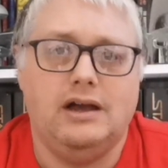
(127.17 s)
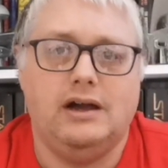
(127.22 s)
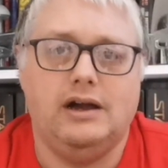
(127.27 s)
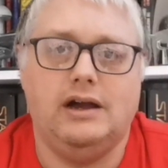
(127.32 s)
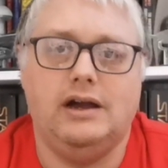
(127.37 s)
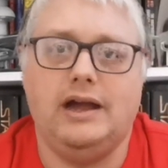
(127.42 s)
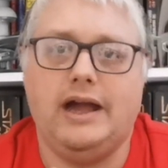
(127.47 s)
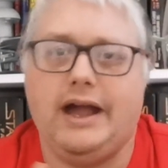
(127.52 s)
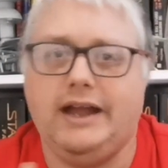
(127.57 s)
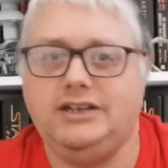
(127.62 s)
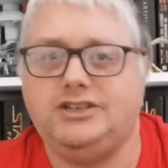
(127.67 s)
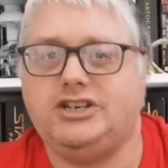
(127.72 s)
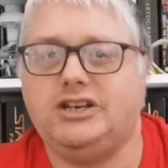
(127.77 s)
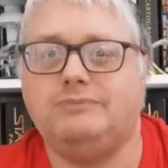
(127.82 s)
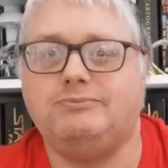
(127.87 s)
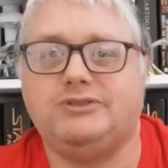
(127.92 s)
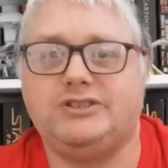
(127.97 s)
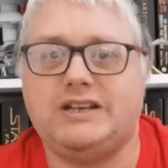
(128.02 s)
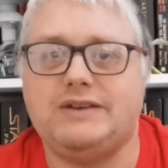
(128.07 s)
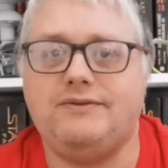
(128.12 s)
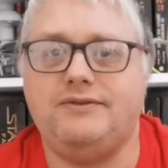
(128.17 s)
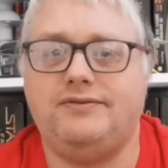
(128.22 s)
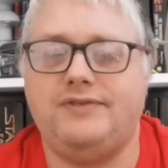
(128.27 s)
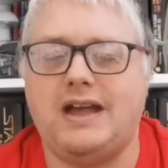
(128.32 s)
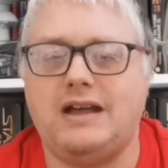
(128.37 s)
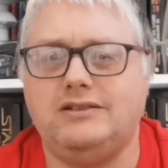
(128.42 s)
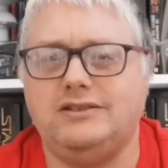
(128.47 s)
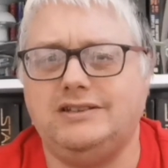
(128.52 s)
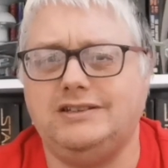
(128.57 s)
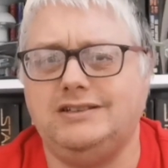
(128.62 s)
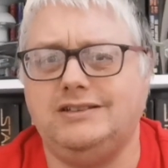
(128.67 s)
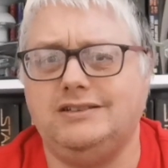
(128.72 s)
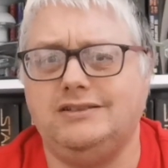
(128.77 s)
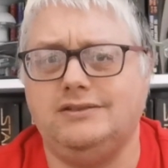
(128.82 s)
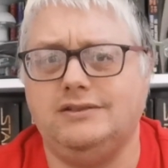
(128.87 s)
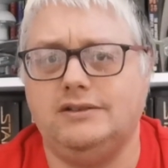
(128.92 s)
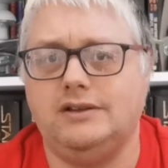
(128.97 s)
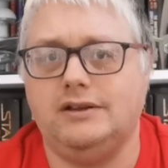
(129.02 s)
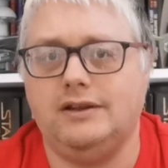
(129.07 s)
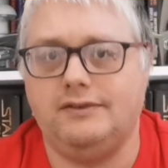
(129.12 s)

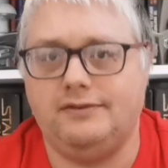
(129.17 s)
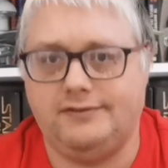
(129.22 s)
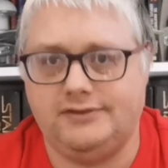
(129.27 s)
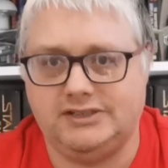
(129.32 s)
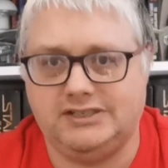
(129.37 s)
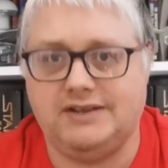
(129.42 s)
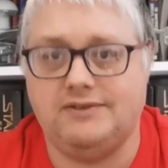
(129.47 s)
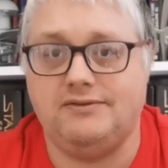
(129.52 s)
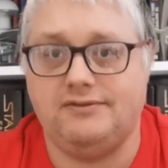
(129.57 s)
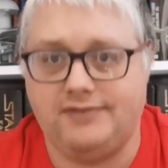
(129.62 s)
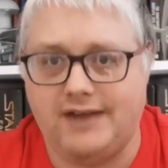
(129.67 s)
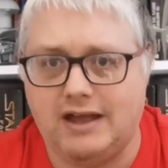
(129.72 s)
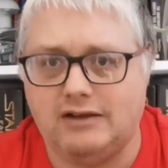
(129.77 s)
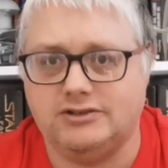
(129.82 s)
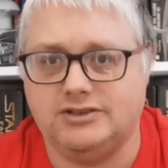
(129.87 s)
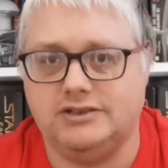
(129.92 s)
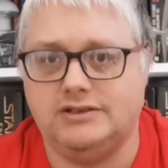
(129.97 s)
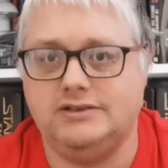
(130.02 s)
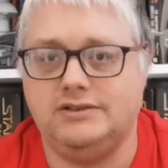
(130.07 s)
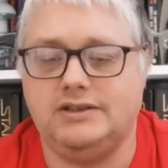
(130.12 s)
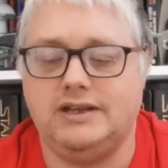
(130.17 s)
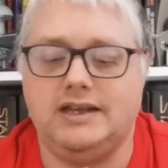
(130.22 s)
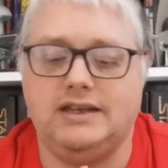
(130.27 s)
HM7000